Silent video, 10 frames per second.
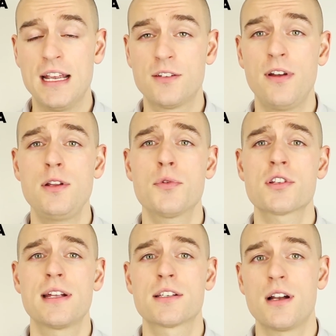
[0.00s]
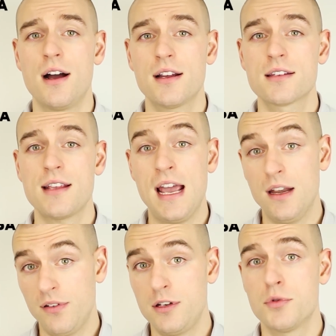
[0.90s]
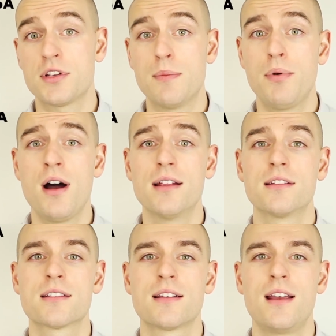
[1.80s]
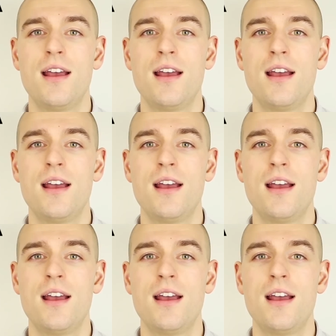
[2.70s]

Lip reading: is 50% stocks and 50% bonds.